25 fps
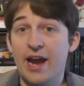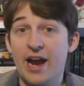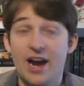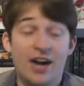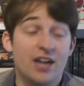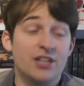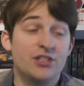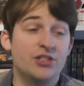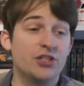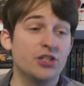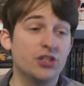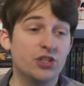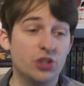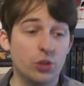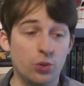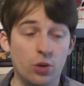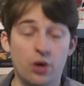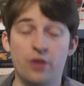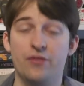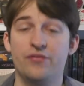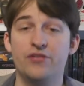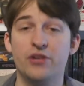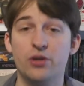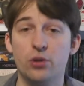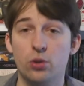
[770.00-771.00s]
hunters are
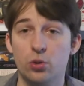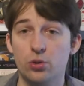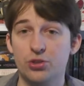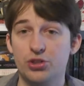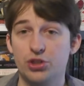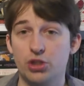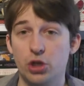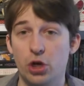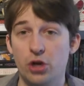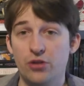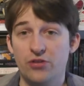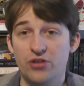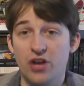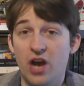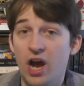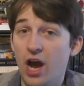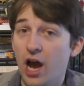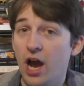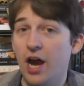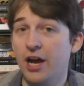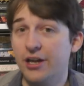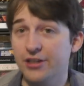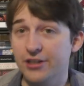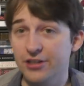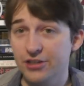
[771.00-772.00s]
often also the
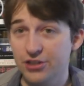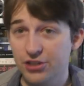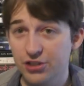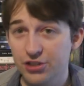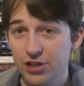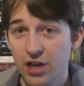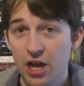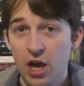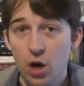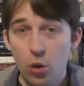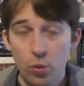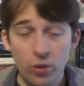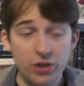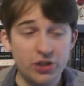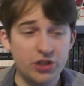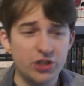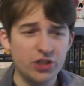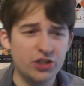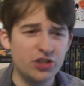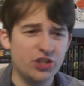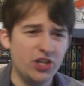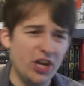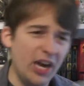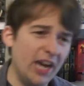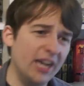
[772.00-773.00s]
herders, which
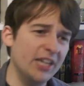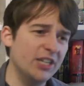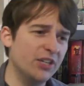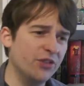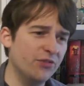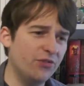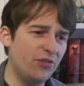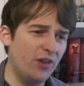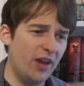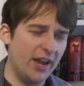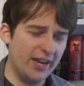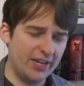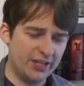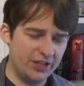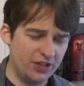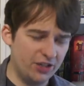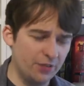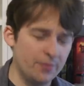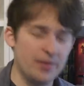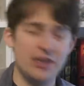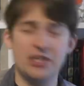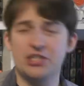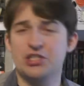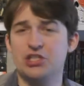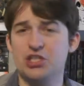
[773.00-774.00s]
is kind of like
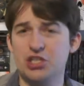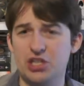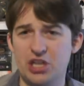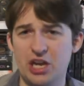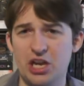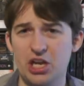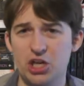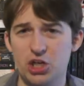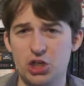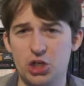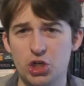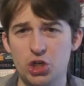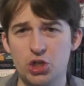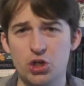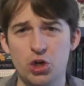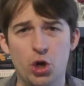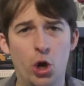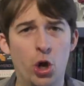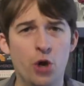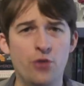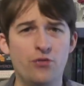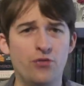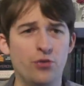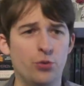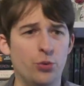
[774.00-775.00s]
domestication
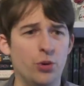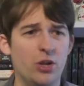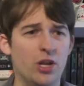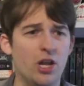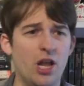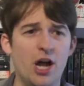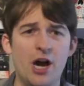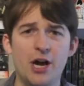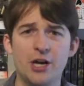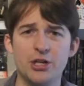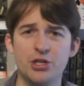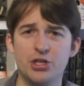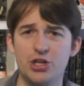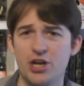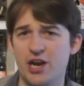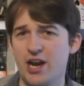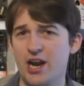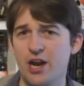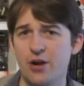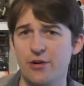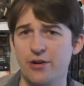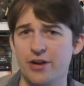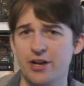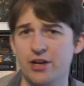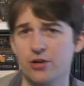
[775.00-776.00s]
over a large
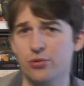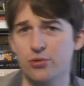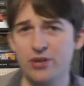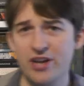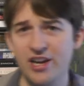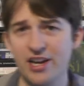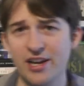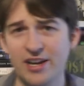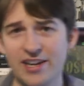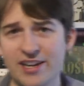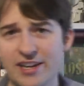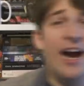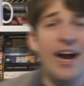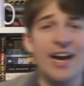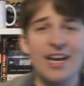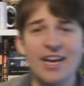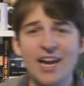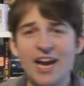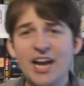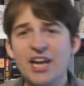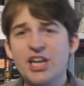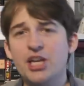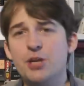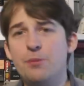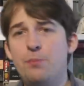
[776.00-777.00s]
area, really. I
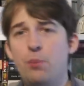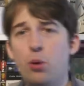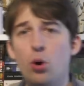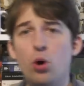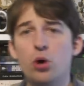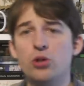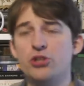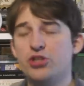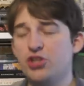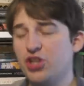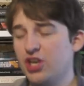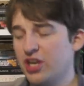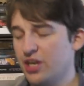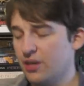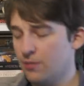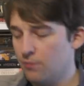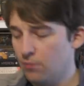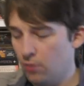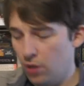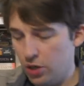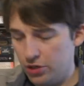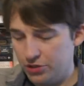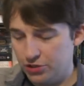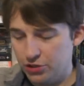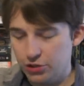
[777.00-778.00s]
like porting
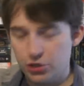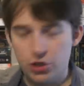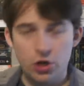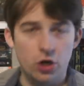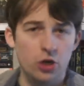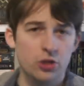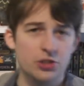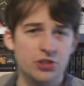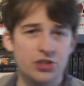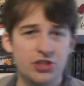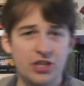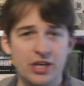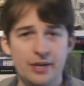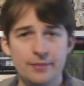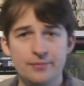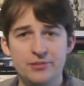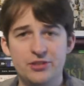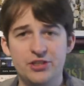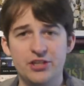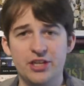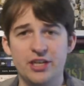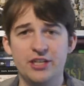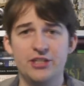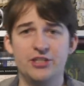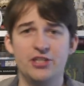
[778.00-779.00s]
modern
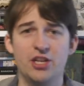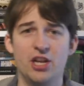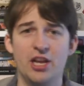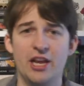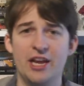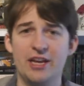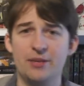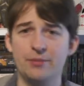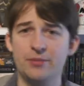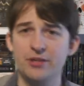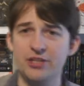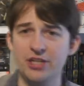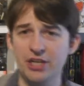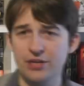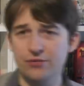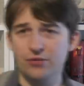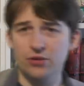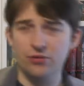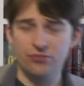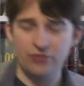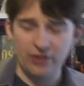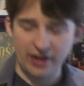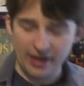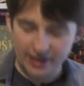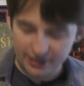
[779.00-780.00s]
concepts into like medieval
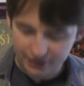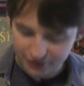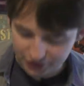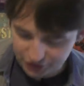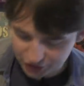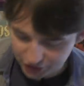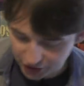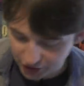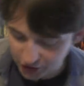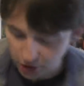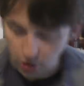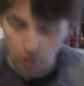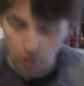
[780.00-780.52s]
fantasy,